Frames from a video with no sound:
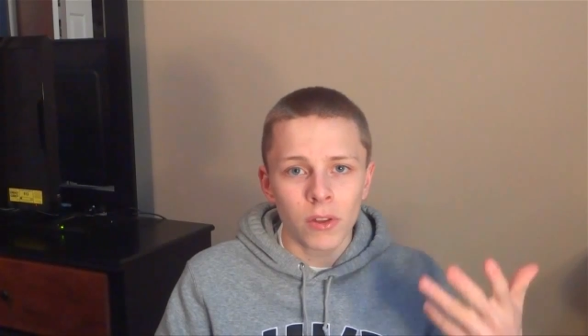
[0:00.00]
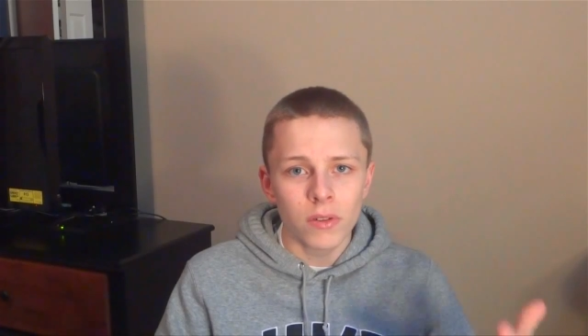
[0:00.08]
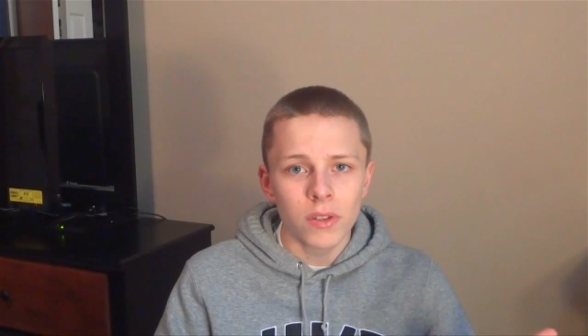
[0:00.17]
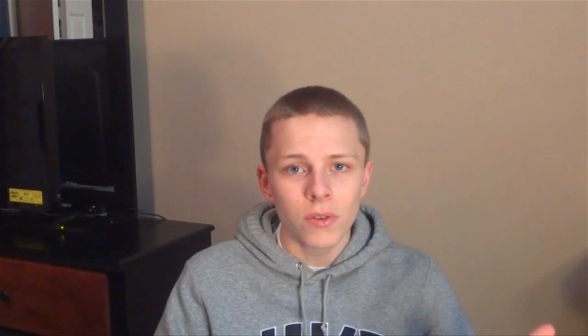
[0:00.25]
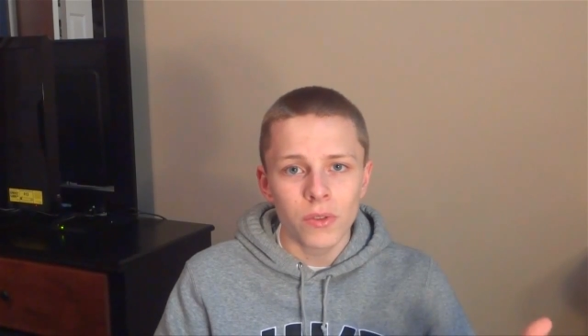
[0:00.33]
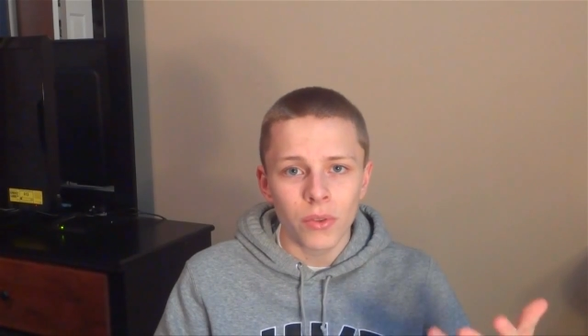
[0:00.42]

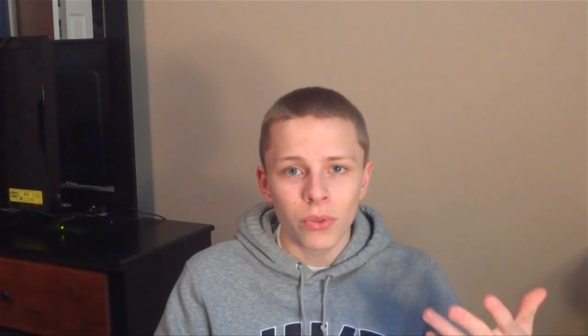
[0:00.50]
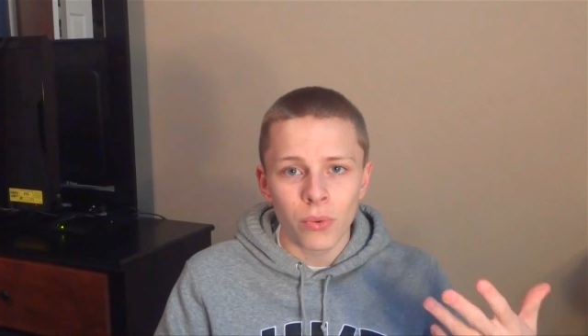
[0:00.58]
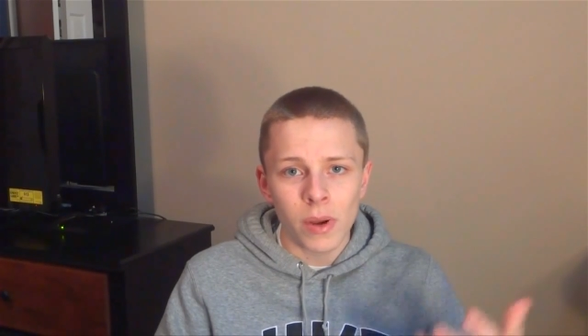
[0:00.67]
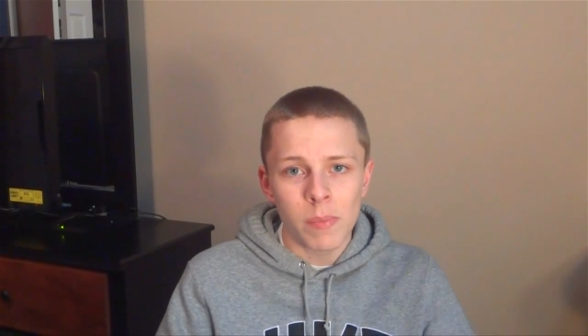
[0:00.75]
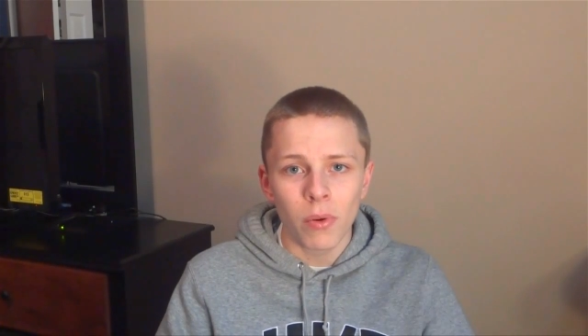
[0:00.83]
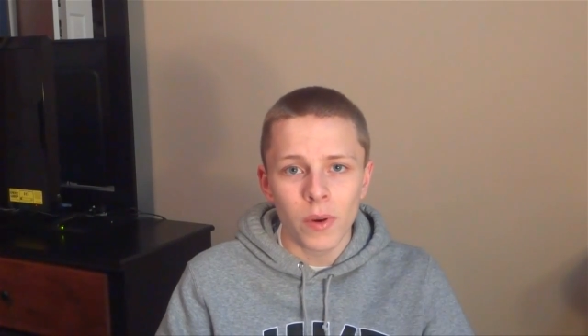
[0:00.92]
Bluetooth
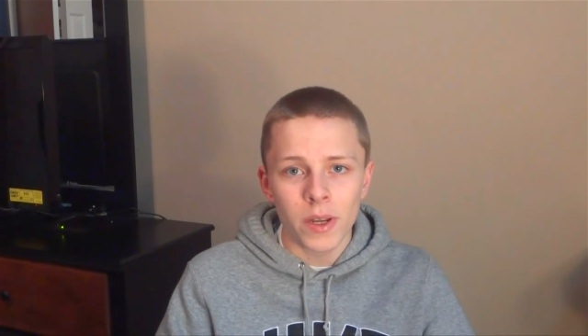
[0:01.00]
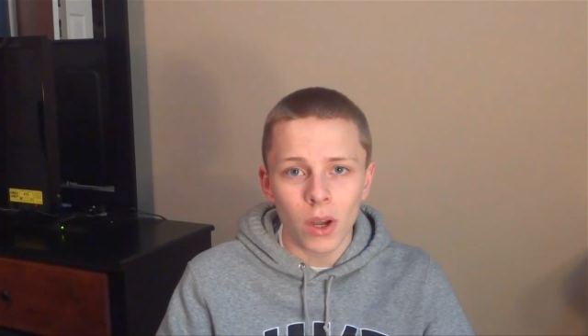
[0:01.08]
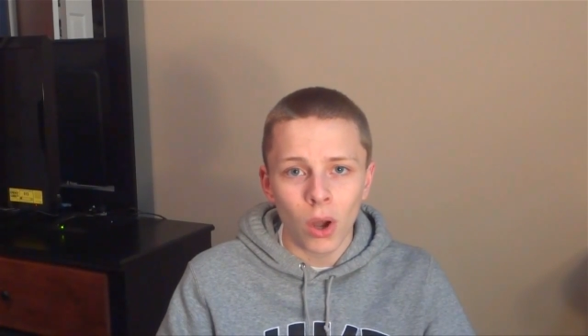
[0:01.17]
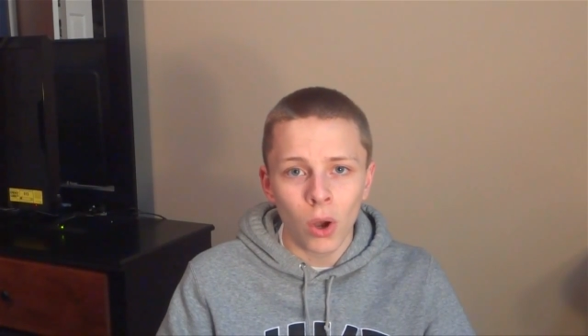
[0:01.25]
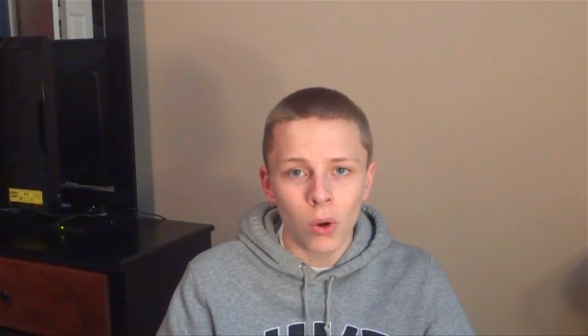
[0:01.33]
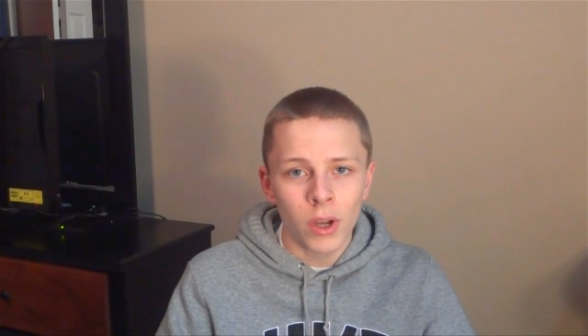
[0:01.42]

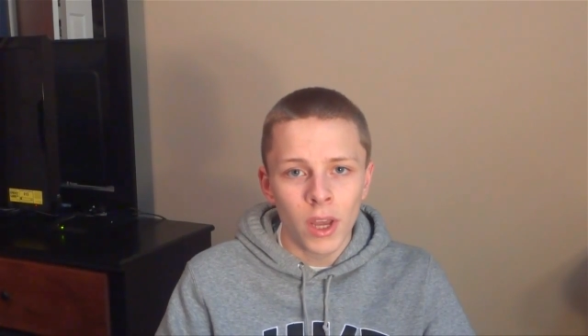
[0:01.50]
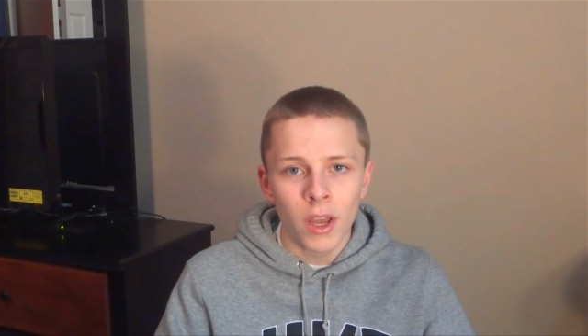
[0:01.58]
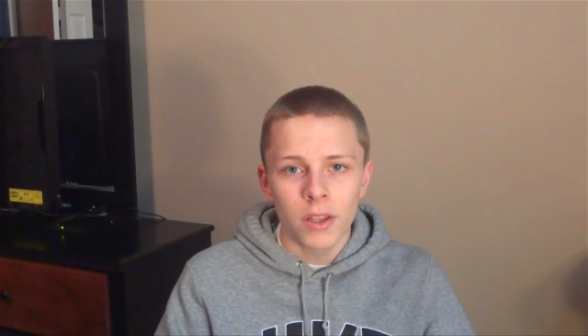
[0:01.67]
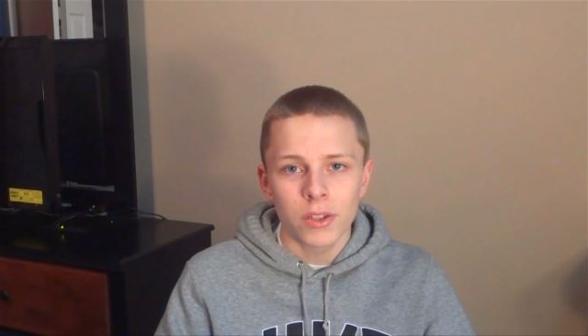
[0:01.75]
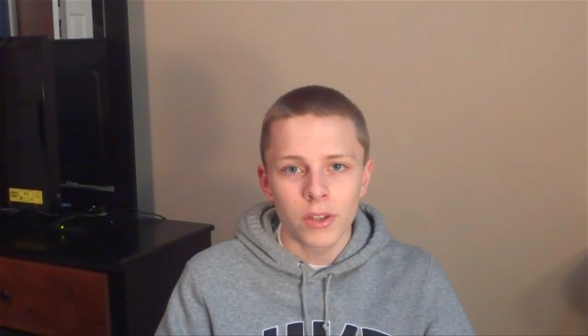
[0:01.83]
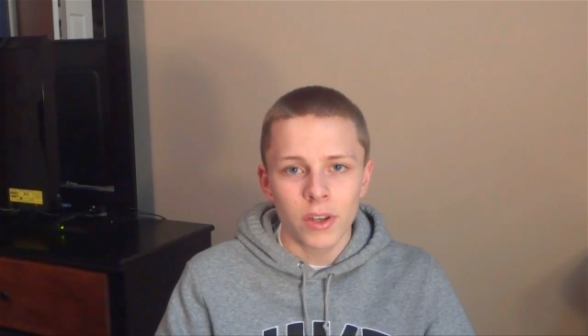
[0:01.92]
3.0,
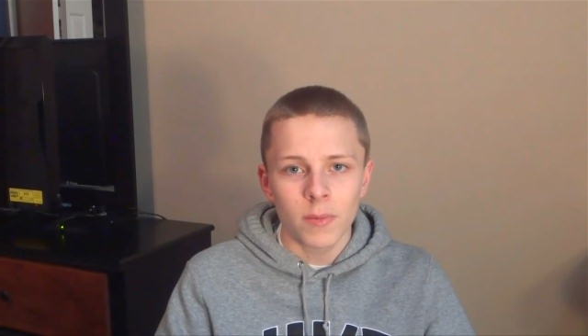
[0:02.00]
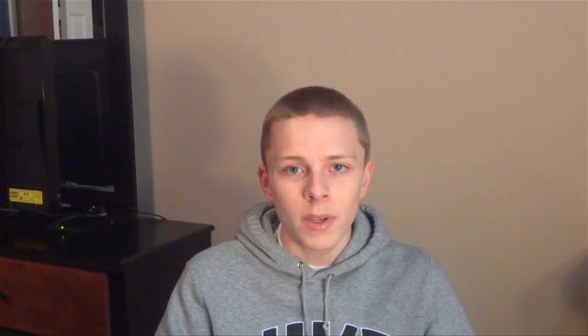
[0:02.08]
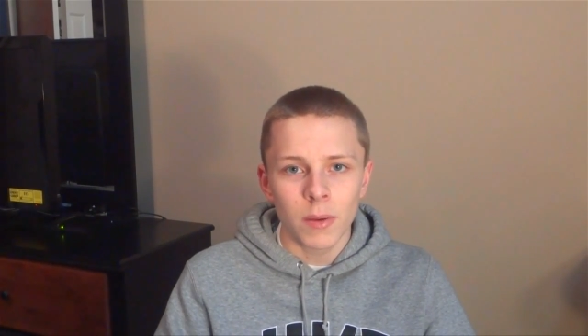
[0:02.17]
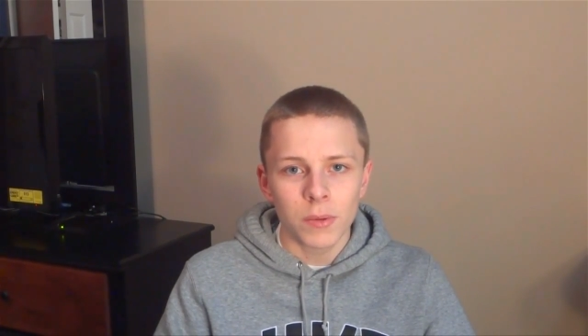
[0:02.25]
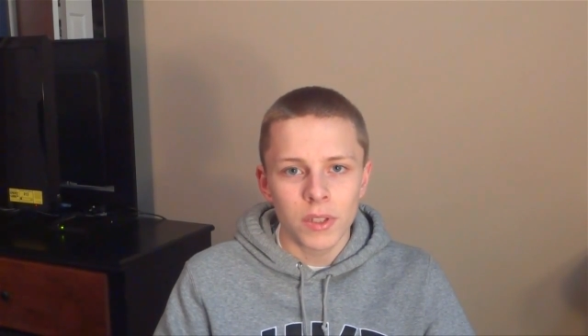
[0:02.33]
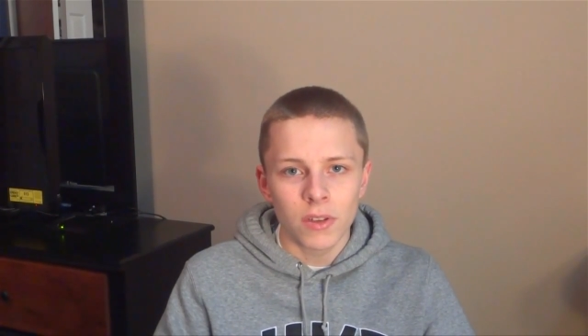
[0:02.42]
so you're going to be
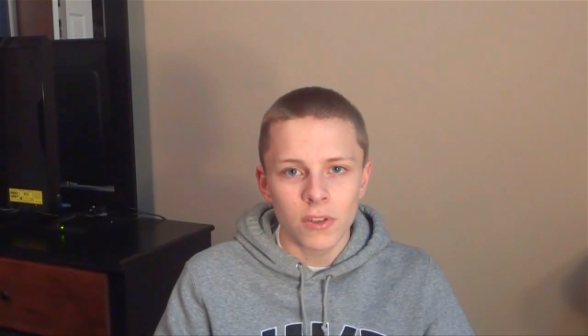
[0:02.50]
able to